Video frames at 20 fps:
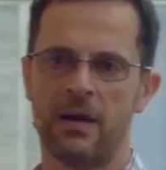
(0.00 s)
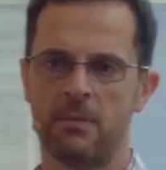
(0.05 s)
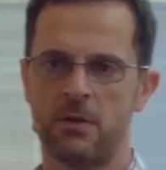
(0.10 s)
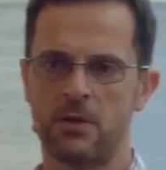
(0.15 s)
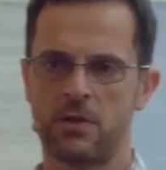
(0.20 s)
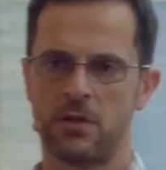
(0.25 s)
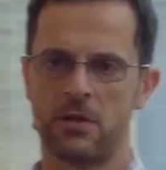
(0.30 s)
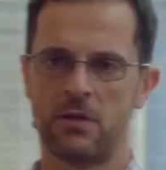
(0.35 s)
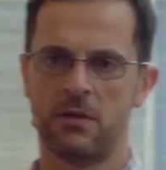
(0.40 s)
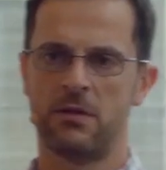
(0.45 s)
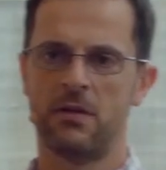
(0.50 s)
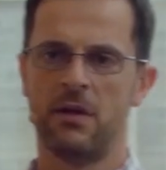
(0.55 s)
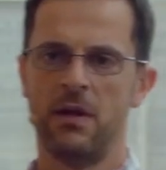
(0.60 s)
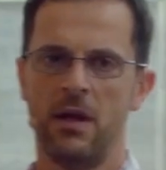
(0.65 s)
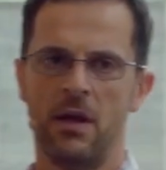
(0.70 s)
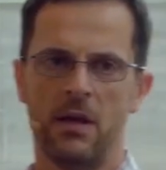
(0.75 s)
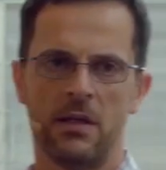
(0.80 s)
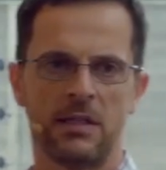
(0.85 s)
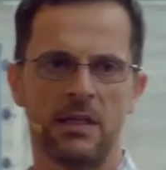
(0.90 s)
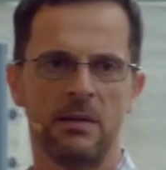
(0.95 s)
I mentioned
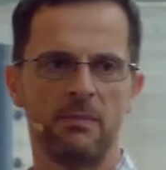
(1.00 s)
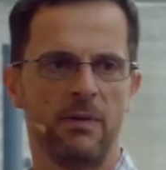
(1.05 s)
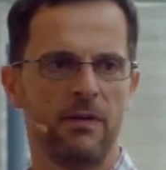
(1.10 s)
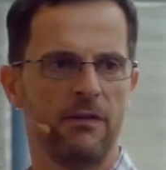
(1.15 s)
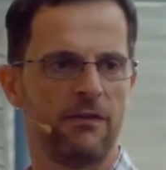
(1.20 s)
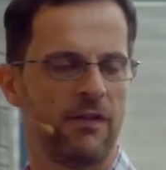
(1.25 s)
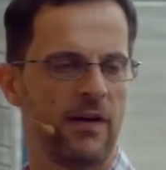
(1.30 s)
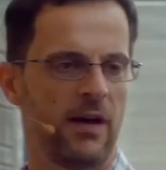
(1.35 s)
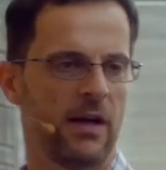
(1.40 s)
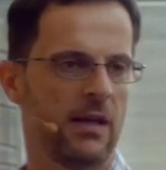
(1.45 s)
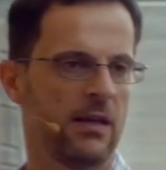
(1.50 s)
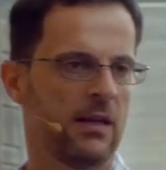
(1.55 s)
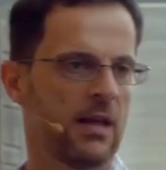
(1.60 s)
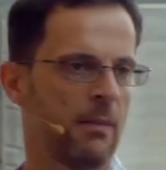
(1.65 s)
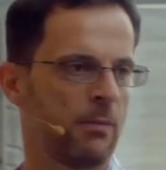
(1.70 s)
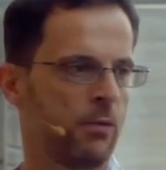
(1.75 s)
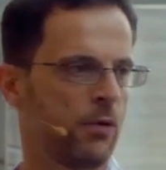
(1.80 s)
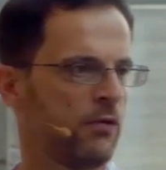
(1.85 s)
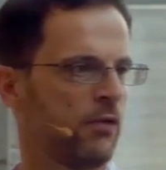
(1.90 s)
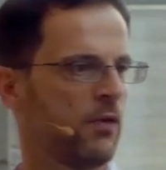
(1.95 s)
simplifying the
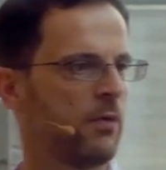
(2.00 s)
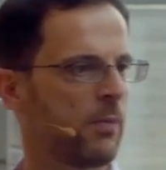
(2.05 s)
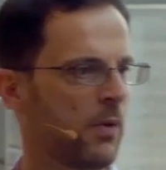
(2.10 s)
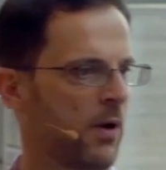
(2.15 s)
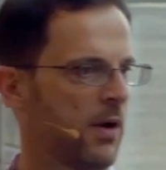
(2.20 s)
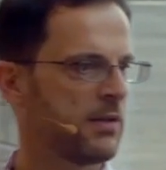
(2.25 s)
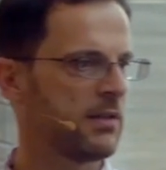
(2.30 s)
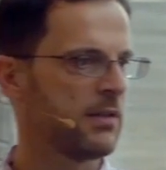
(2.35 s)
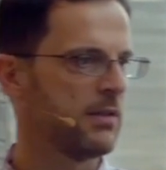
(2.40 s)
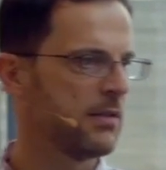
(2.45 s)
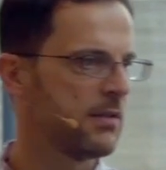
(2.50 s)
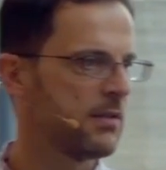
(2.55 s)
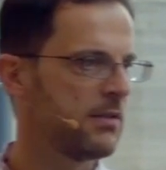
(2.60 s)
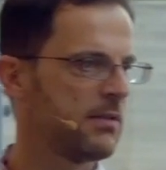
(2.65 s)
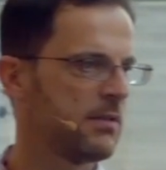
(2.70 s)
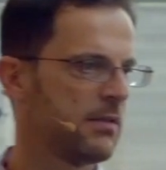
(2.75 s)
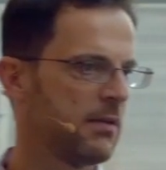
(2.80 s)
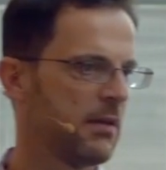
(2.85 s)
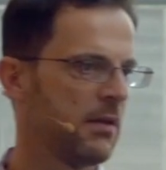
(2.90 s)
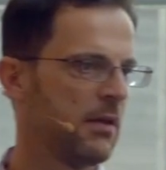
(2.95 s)
approval
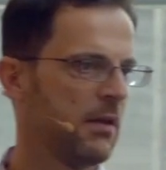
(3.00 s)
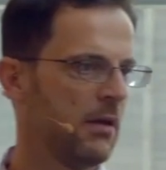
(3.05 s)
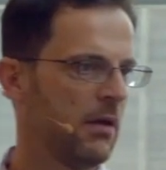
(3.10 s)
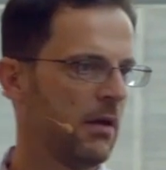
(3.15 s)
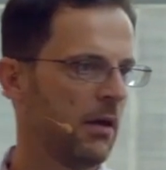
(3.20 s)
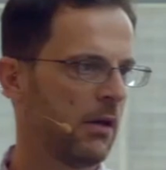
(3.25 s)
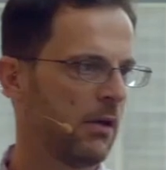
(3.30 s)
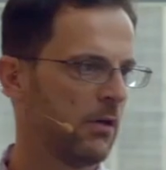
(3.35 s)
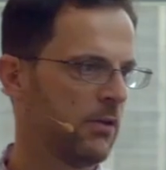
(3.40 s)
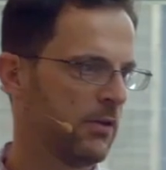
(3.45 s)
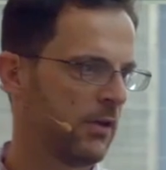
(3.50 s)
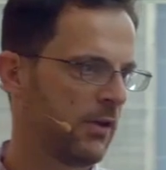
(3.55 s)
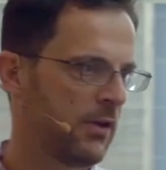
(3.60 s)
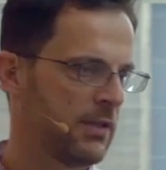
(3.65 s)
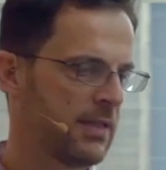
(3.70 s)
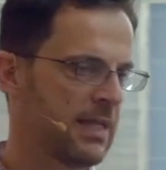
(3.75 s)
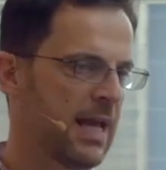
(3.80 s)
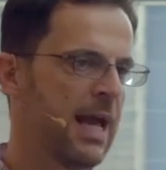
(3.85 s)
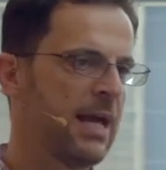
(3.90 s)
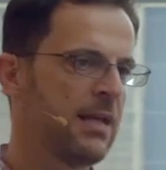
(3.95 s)
process,
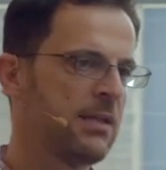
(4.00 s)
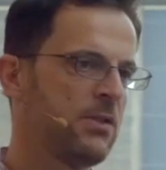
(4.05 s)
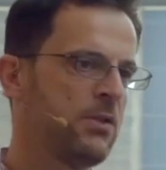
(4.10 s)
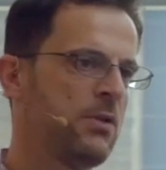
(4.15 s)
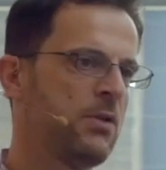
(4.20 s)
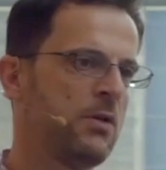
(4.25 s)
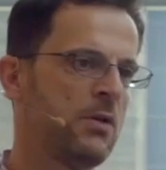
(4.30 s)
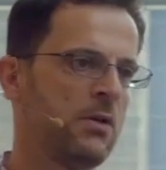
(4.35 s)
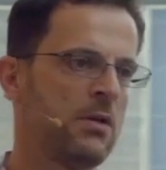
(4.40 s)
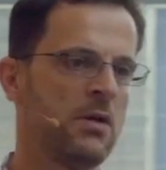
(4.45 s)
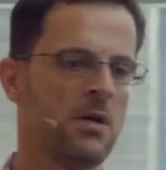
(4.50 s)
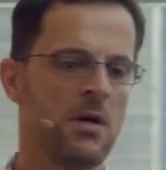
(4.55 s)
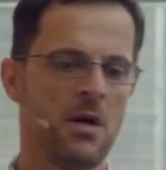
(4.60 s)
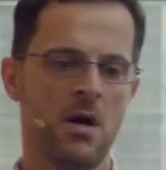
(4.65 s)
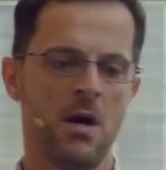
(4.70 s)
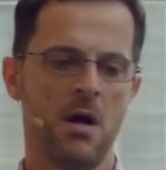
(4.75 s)
because as your